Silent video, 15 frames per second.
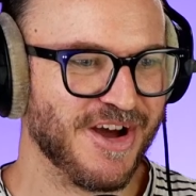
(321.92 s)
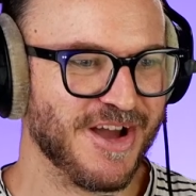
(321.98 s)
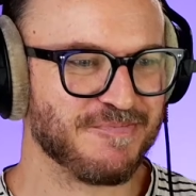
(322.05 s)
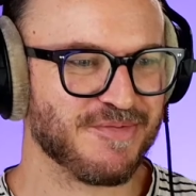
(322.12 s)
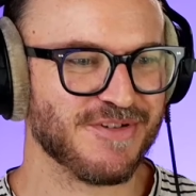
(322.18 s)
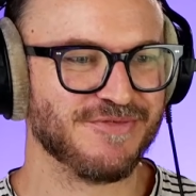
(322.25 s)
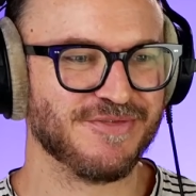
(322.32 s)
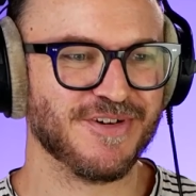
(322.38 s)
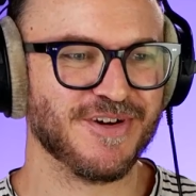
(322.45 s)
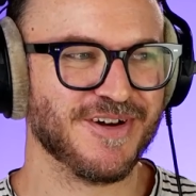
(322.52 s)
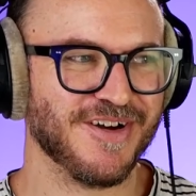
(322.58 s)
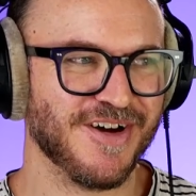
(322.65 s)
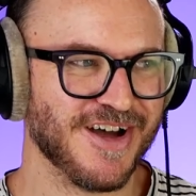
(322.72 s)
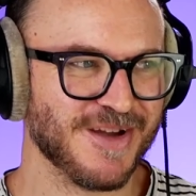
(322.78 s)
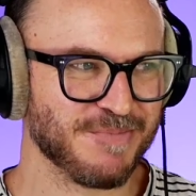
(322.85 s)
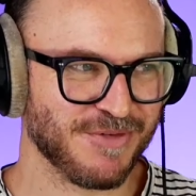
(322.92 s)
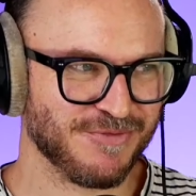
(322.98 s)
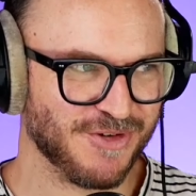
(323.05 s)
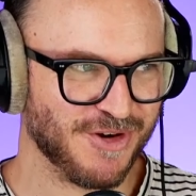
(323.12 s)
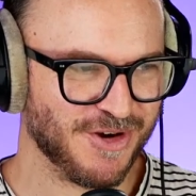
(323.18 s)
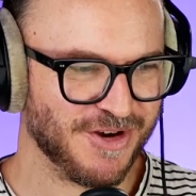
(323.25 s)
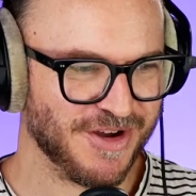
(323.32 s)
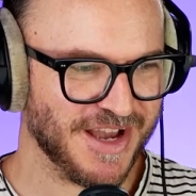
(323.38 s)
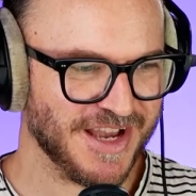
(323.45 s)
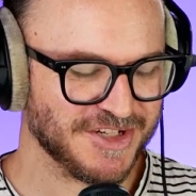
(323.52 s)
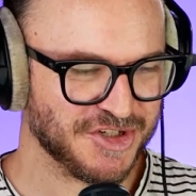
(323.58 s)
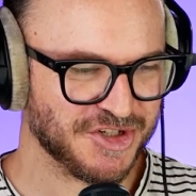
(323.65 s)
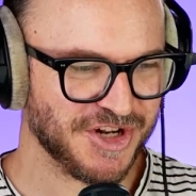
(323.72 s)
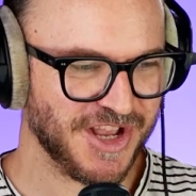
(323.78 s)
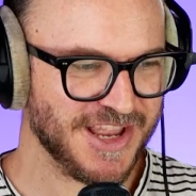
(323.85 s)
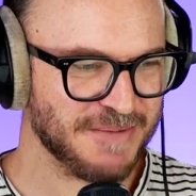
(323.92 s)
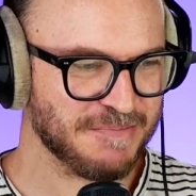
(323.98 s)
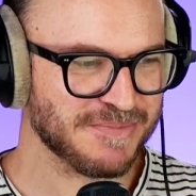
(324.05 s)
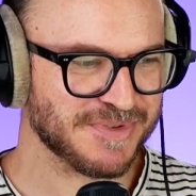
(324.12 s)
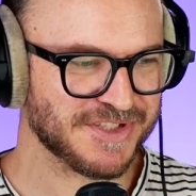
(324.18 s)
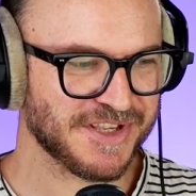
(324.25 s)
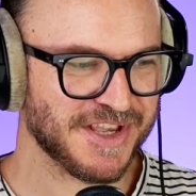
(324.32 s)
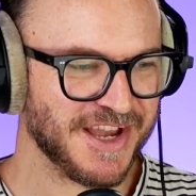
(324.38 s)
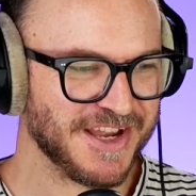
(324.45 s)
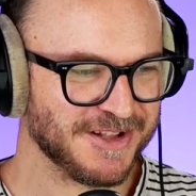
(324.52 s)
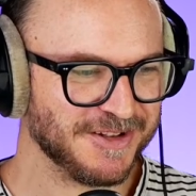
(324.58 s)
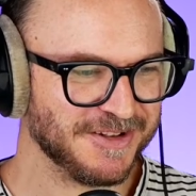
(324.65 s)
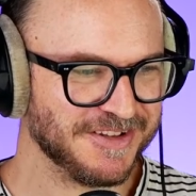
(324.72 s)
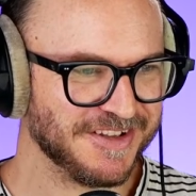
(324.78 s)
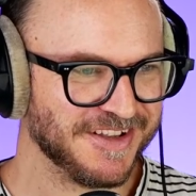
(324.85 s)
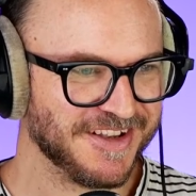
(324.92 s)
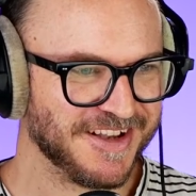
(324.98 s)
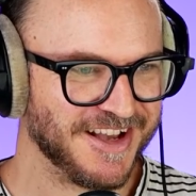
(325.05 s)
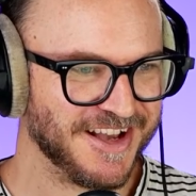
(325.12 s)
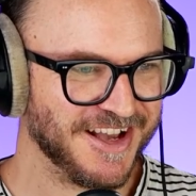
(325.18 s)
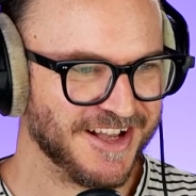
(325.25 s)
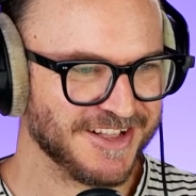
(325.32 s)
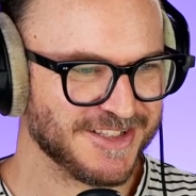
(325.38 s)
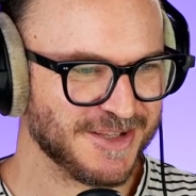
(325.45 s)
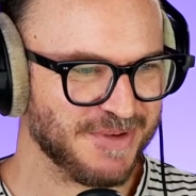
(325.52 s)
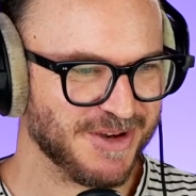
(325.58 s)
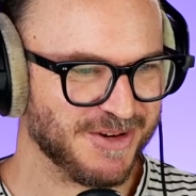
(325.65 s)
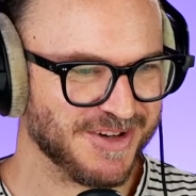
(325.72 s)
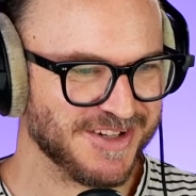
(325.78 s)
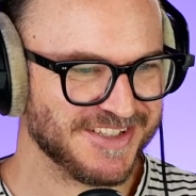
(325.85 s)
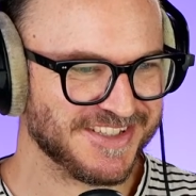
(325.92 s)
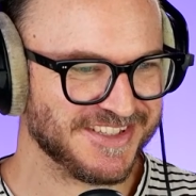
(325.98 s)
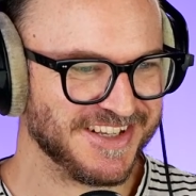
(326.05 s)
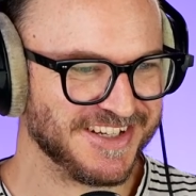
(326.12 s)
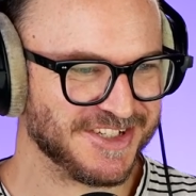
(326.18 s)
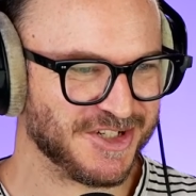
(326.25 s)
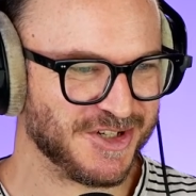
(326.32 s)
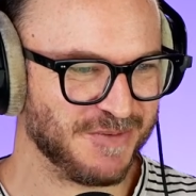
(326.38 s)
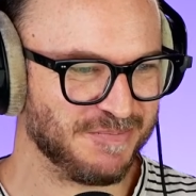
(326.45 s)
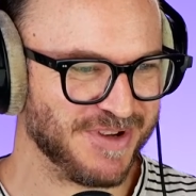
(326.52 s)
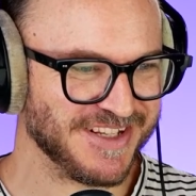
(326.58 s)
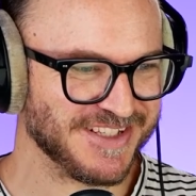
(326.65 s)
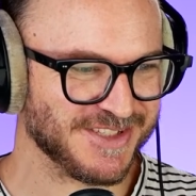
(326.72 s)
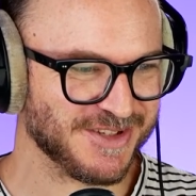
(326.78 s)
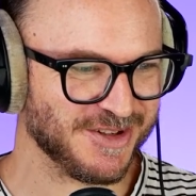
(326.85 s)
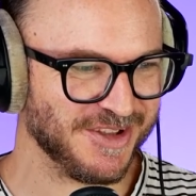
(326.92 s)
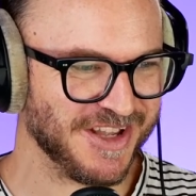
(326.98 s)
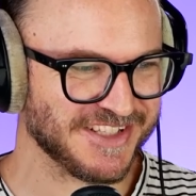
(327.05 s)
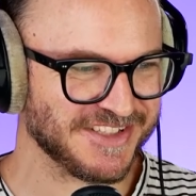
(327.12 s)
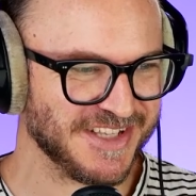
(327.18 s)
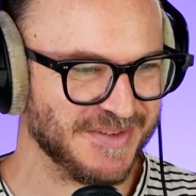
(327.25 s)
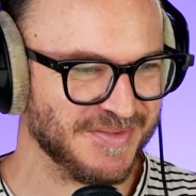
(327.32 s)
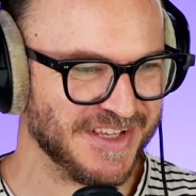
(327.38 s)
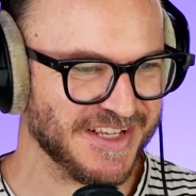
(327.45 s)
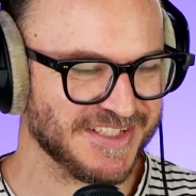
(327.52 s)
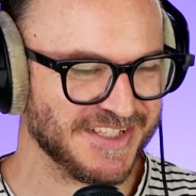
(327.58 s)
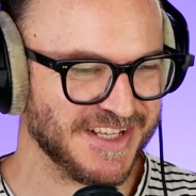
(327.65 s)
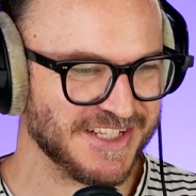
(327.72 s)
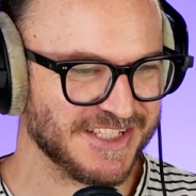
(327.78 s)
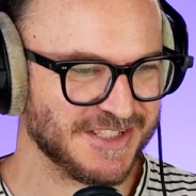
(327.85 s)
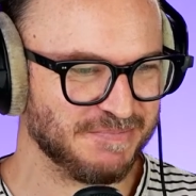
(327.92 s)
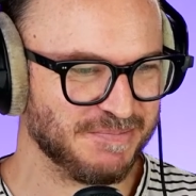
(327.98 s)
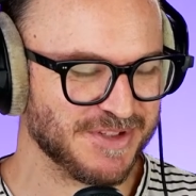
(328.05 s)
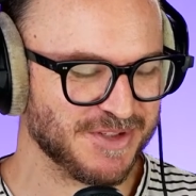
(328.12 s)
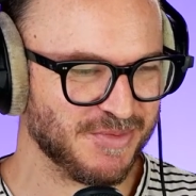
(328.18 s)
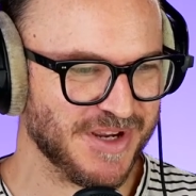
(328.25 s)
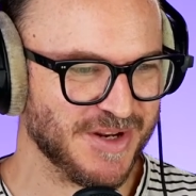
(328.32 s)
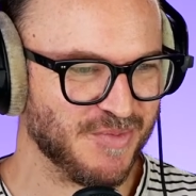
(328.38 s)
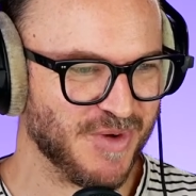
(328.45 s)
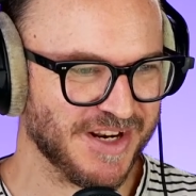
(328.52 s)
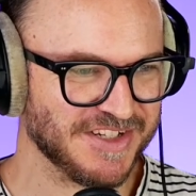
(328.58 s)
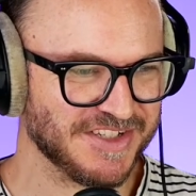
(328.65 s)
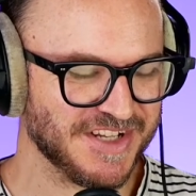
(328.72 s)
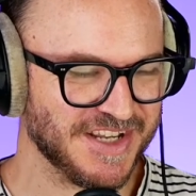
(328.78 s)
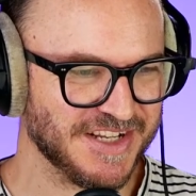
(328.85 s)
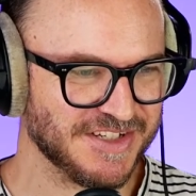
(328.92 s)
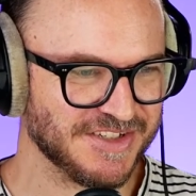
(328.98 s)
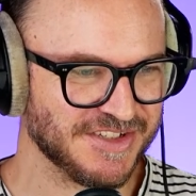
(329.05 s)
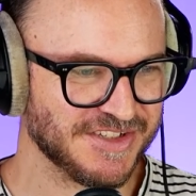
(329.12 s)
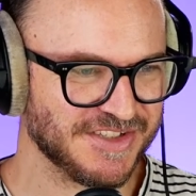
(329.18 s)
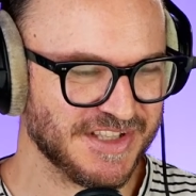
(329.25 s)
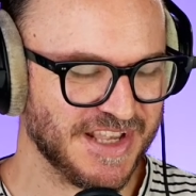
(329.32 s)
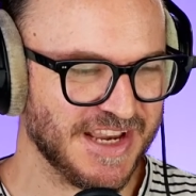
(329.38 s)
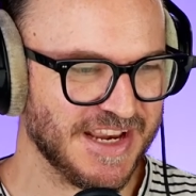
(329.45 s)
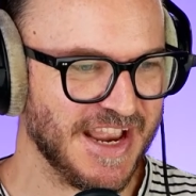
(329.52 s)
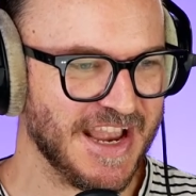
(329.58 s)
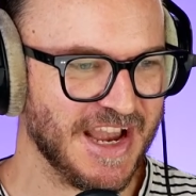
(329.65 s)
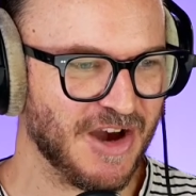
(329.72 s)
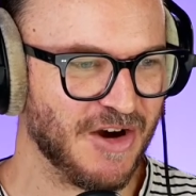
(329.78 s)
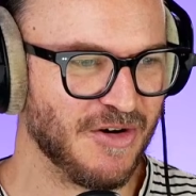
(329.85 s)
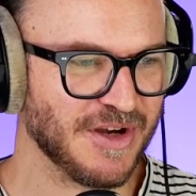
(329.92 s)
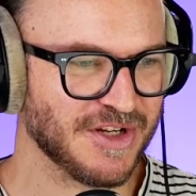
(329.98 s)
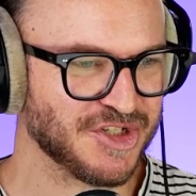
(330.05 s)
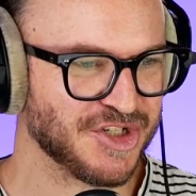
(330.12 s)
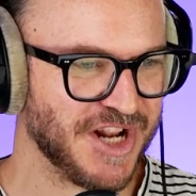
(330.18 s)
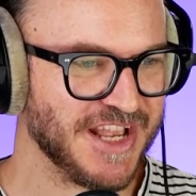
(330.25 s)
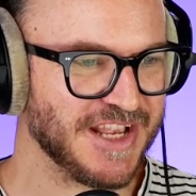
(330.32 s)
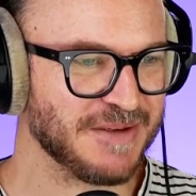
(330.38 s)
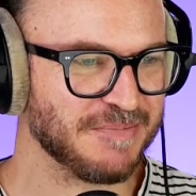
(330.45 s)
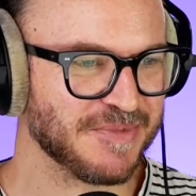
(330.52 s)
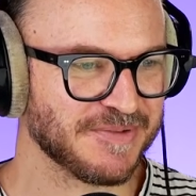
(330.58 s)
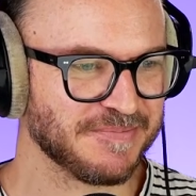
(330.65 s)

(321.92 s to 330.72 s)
prefer a shame scale, to be honest. It should be sort of like CVSS between 1 and 10 to say how ashamed